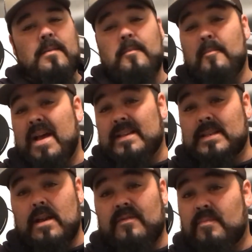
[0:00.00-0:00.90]

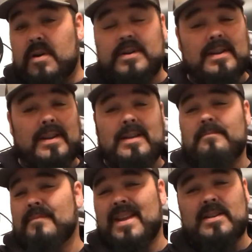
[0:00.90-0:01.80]
Myself personally,
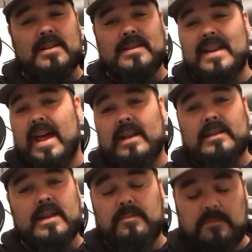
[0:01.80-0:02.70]
it's just not
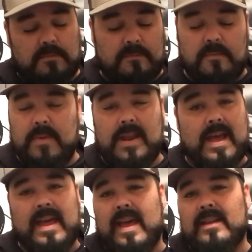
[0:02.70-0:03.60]
acceptable for me.
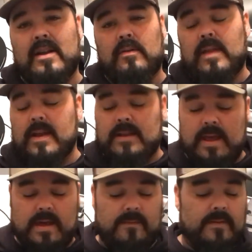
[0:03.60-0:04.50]
I don't like to
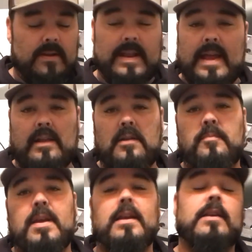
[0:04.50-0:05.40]
have a
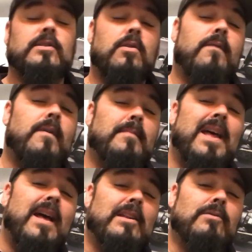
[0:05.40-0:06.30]
dangling pinky. So if I'm
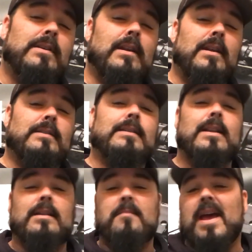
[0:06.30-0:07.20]
not using an
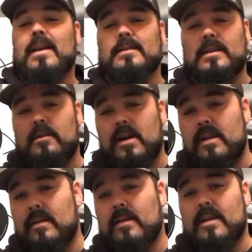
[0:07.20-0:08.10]
extended magazine or
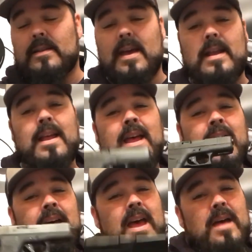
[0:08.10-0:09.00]
anything like that,
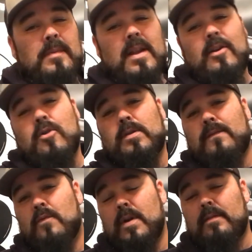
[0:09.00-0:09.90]
I'm gonna go with
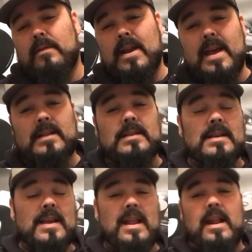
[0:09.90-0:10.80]
the 43X.
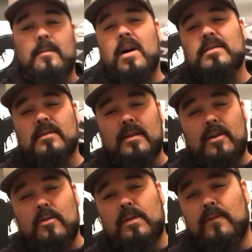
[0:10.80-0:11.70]
And I'm also
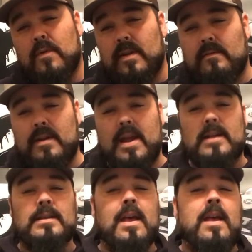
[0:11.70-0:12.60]
gonna go with the
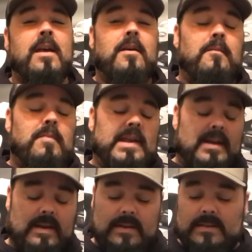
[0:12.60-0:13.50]
43X
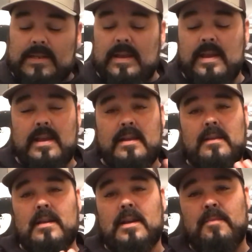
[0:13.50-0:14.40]
because
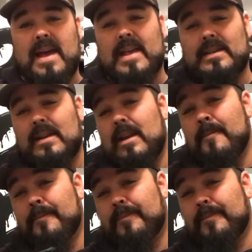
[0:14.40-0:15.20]
the capacity.